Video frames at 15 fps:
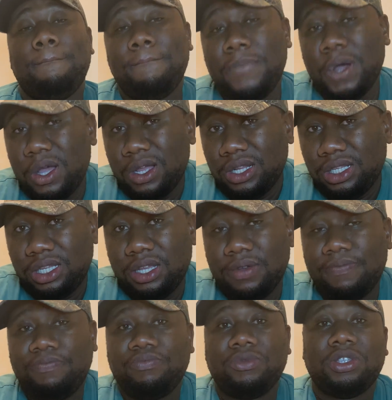but
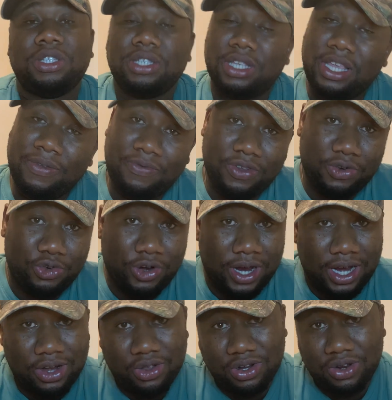if you
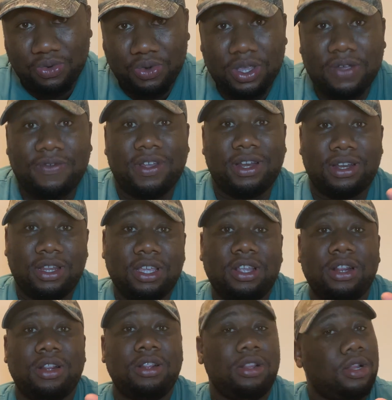ride out the wave a
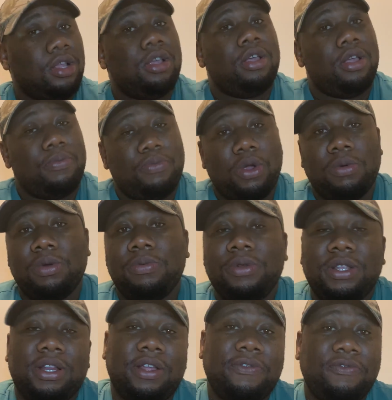little, probably
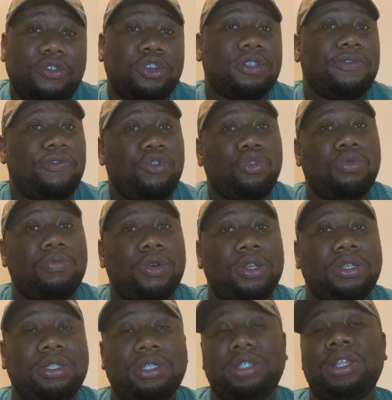in the first few
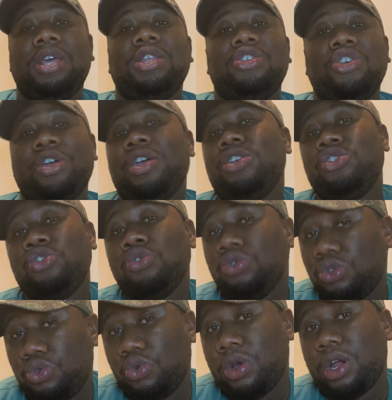months, then you
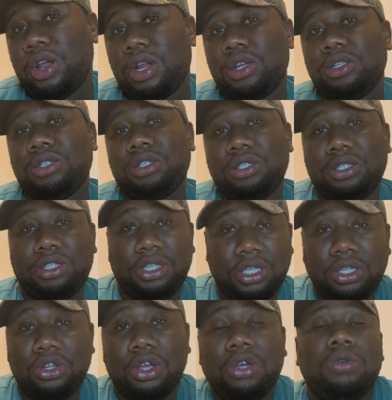two are going to
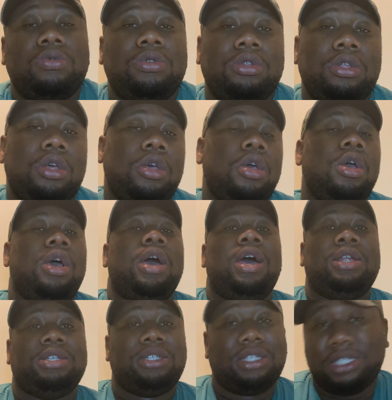sit down
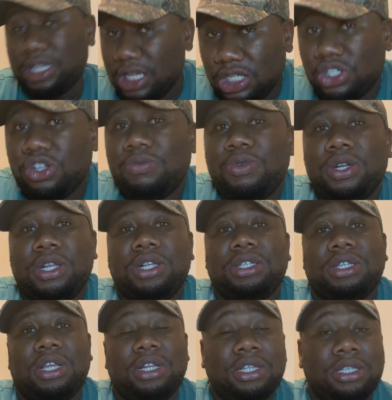and tell someone else
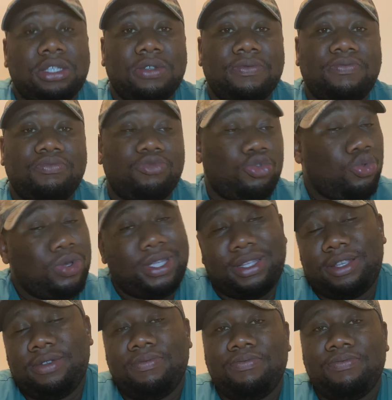that, listen, do it.